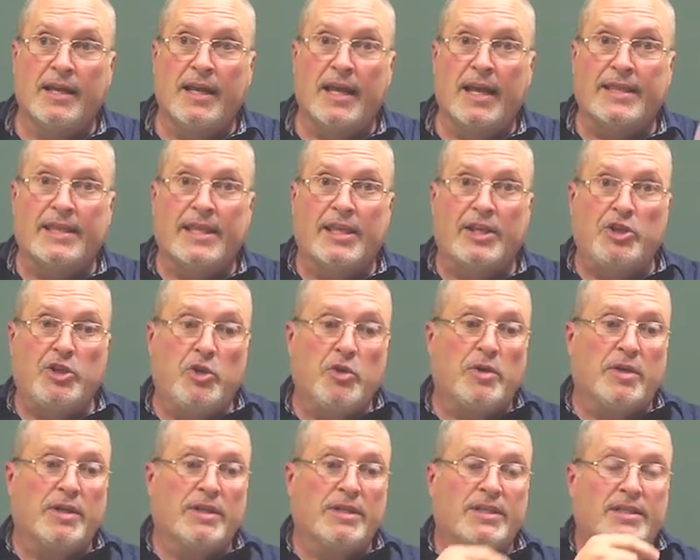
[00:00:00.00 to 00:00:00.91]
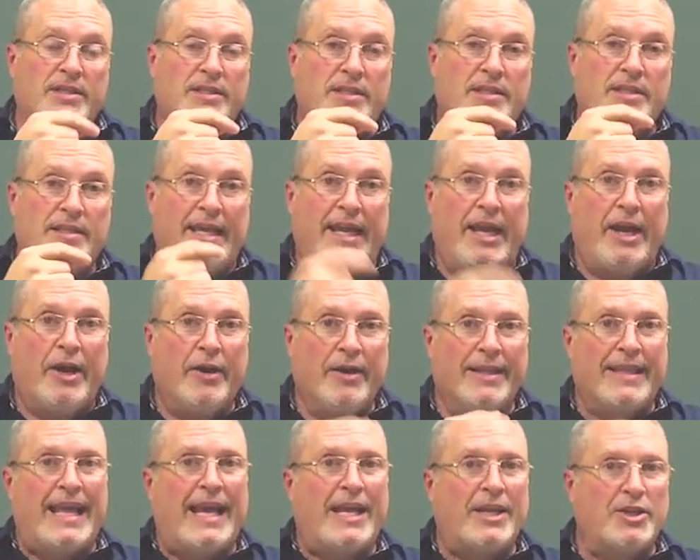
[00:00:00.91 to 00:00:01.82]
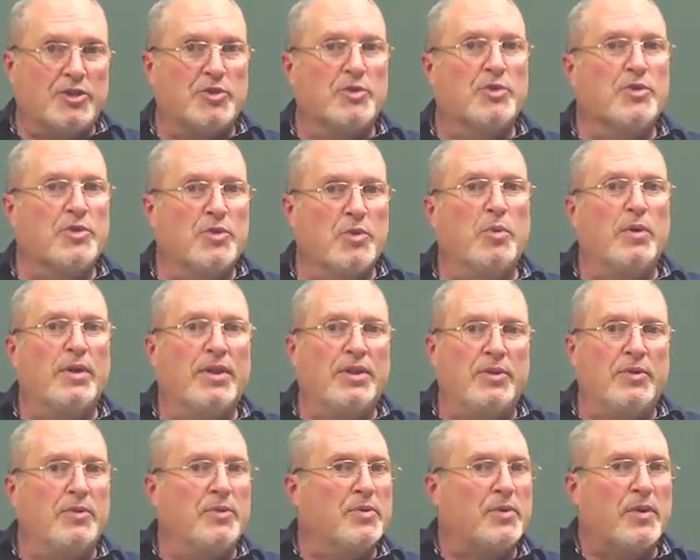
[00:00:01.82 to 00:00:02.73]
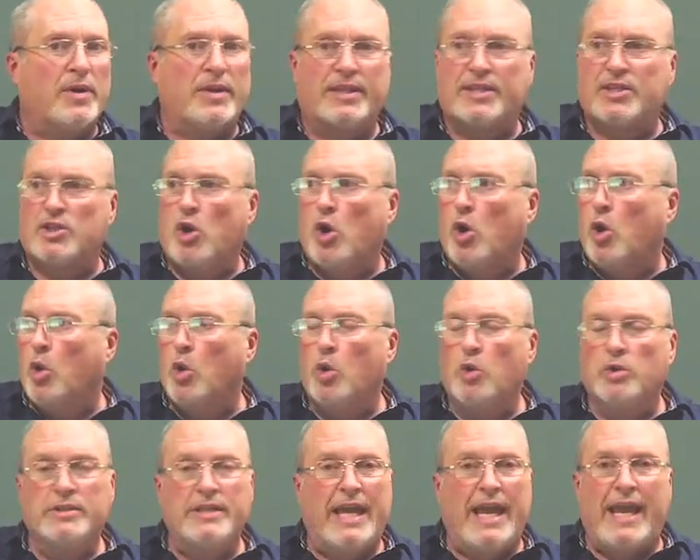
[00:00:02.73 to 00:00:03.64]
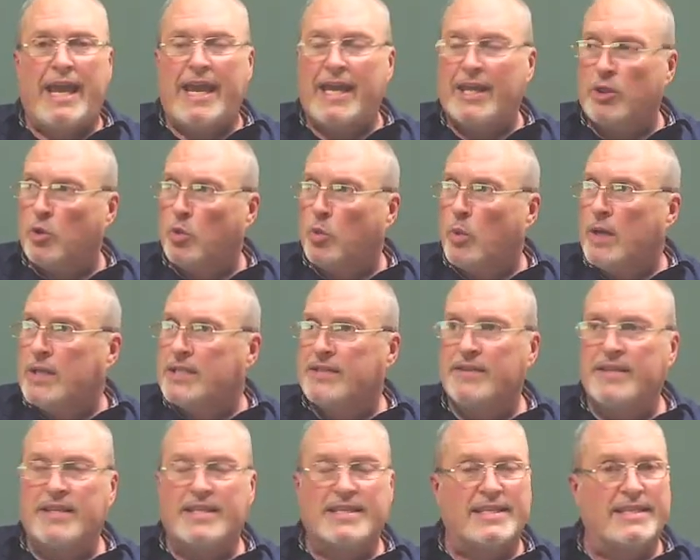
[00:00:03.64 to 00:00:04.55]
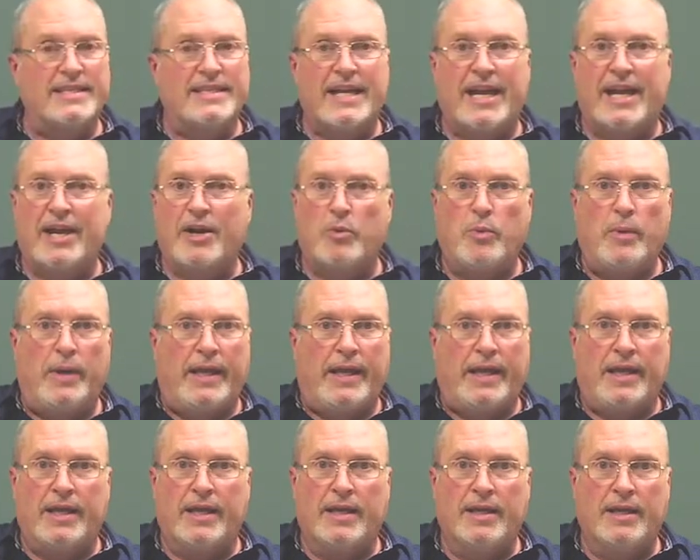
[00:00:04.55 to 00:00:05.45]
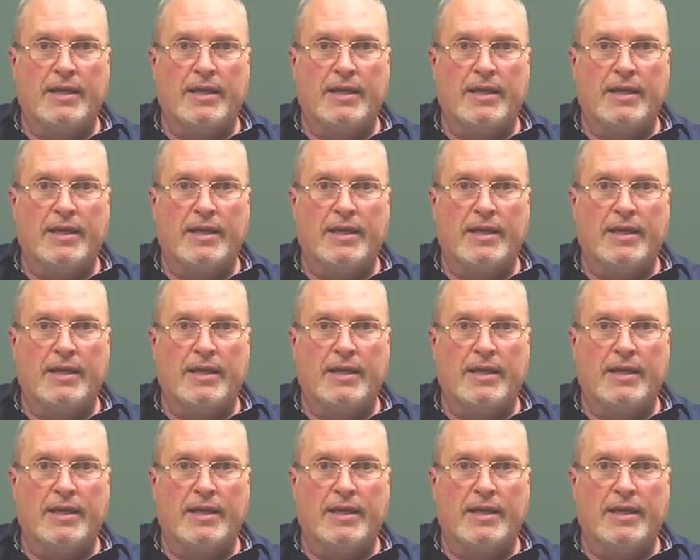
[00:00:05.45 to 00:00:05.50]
and that you could carry that truth with you throughout this whole day and the rest of this entire week,